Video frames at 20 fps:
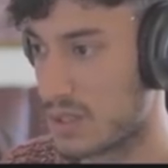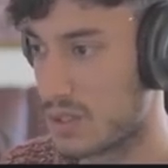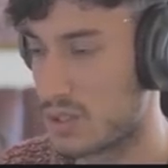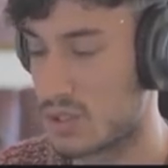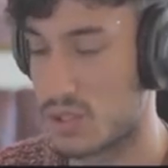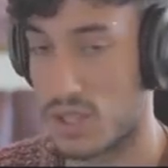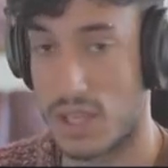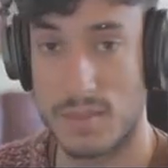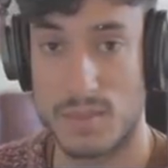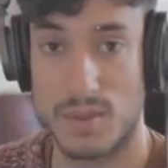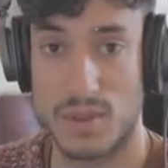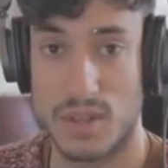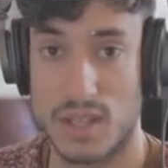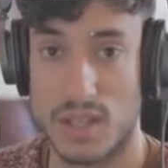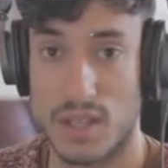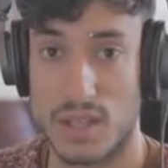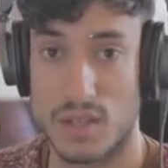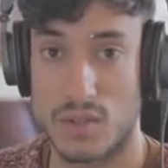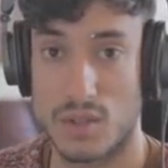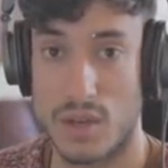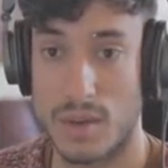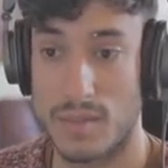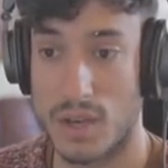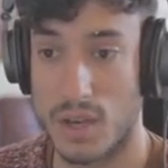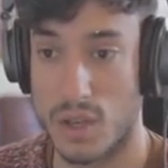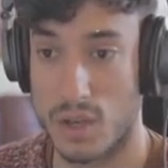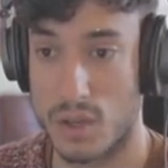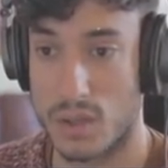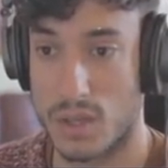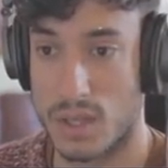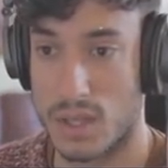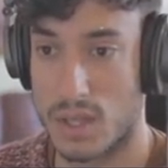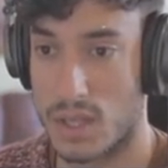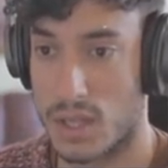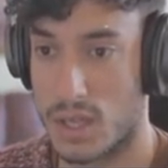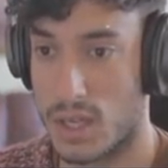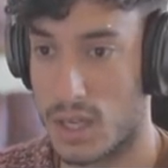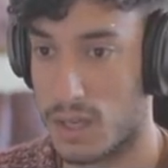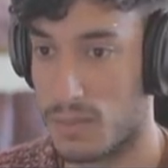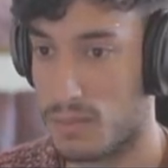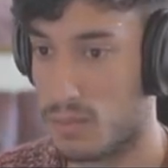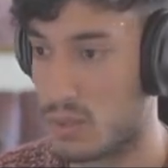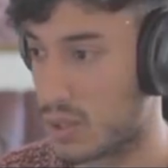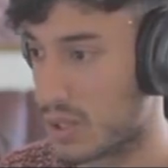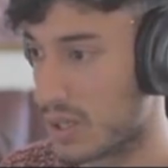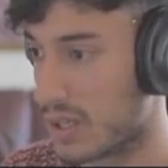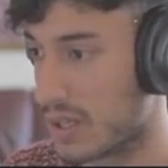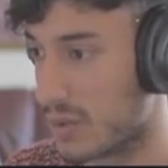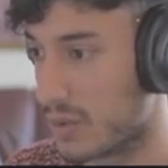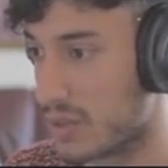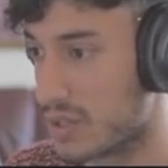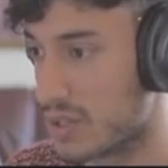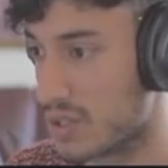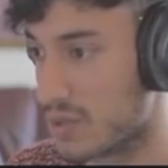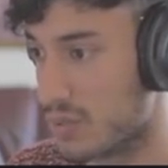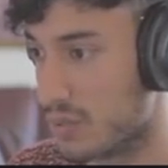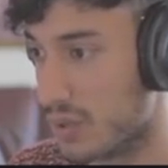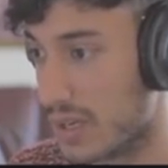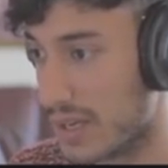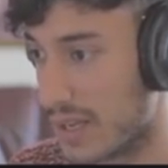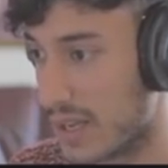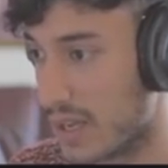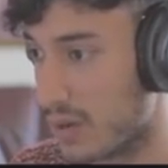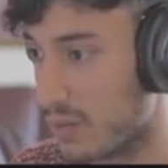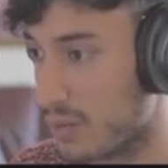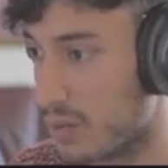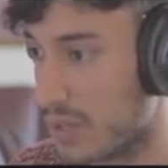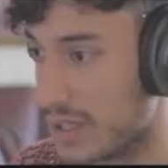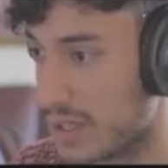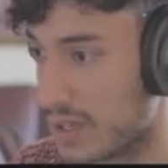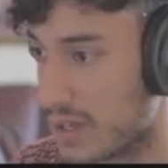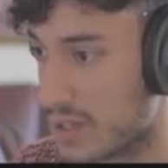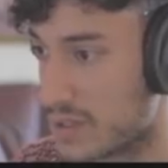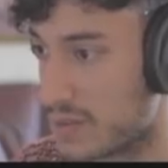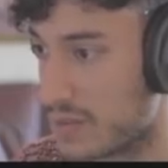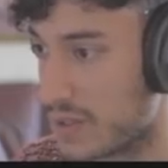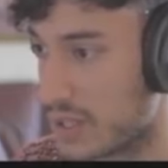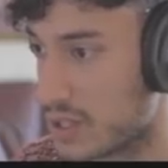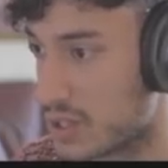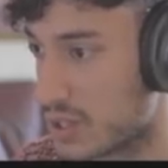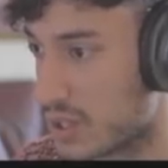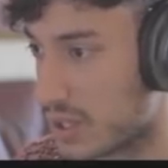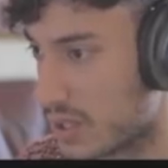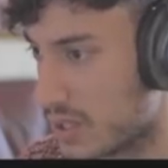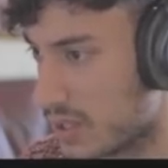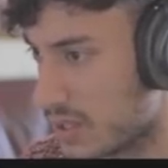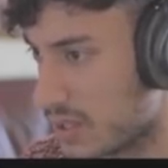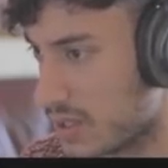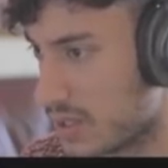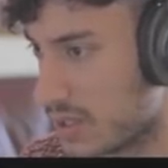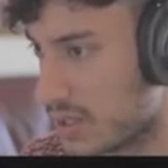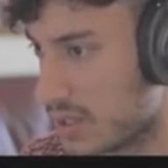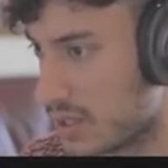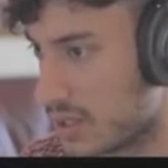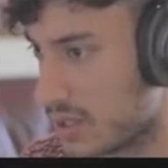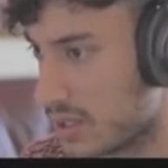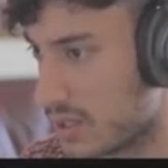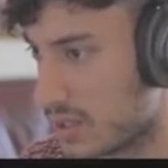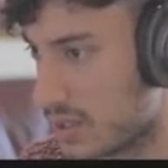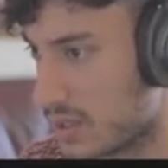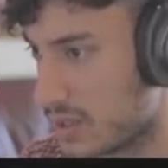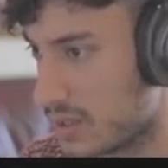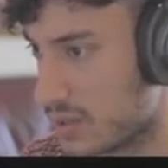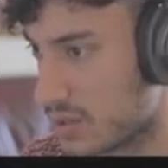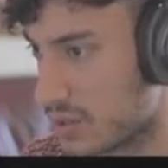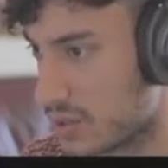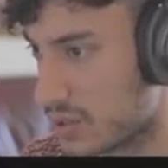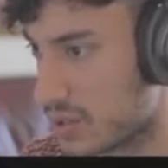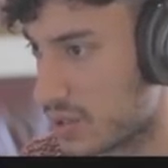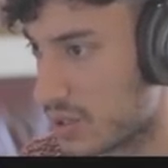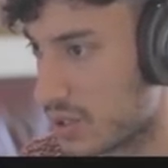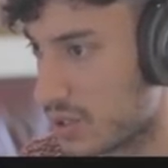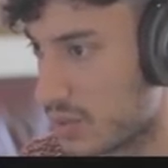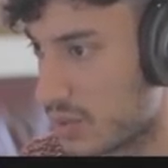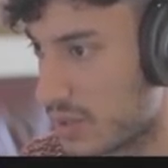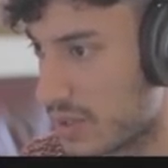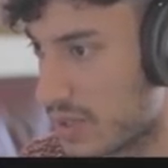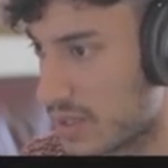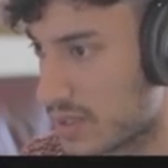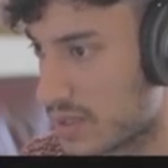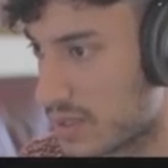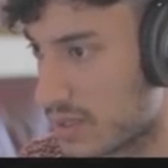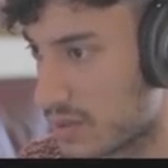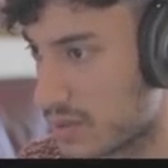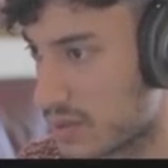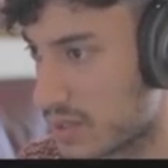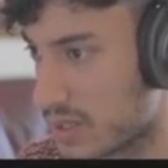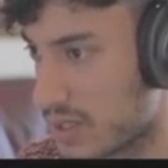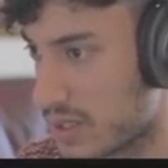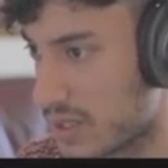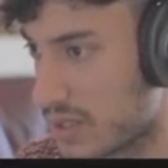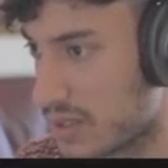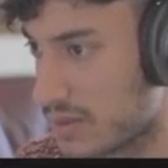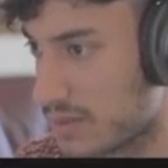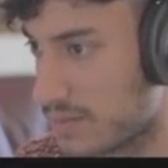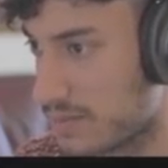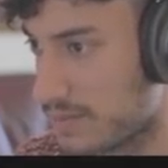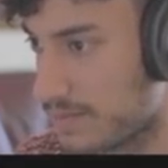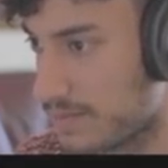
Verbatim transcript: shape the tremolo uh, modeling, which is really a really nice feature I'll just show you what that sounds like.